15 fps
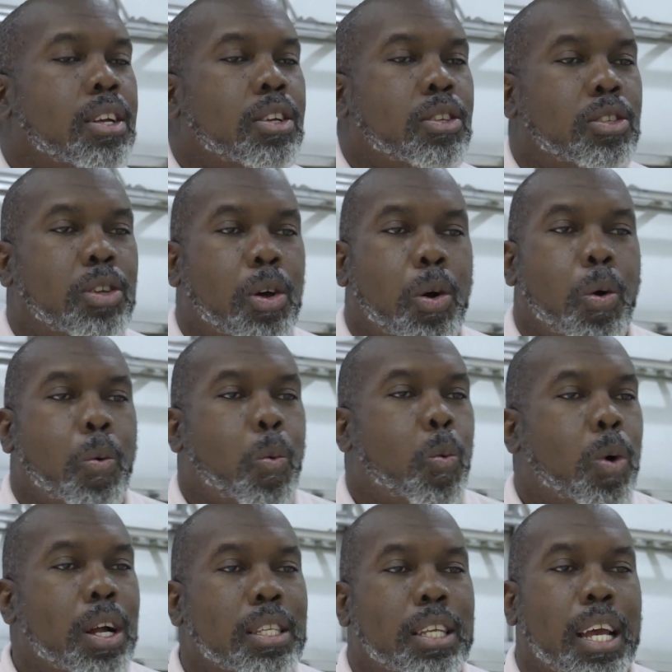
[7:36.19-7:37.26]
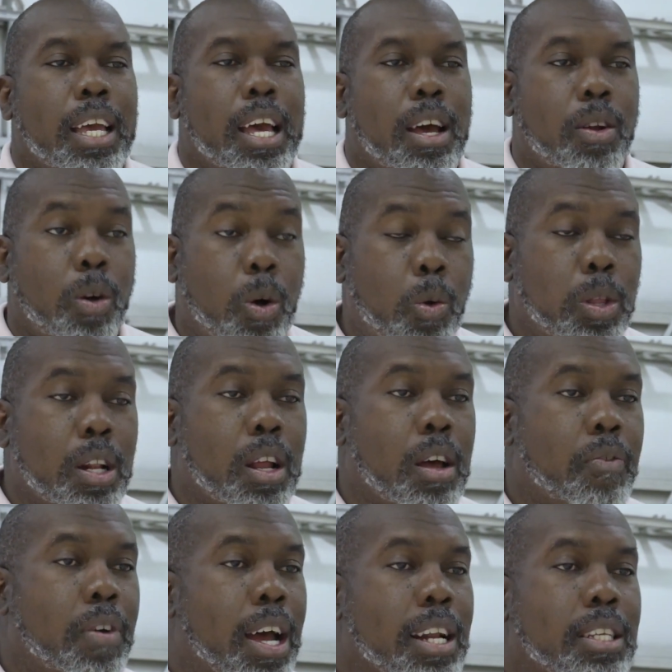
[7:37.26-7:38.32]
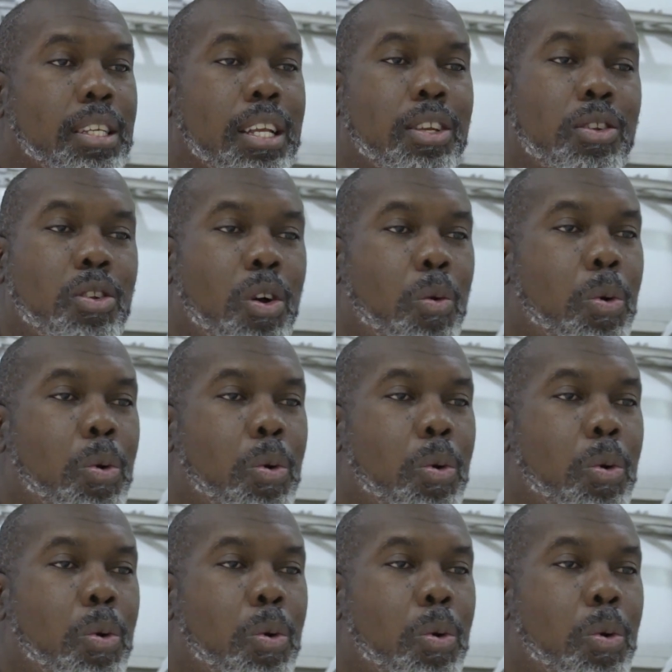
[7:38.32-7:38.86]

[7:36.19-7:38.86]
So once I got old enough, I just said, you know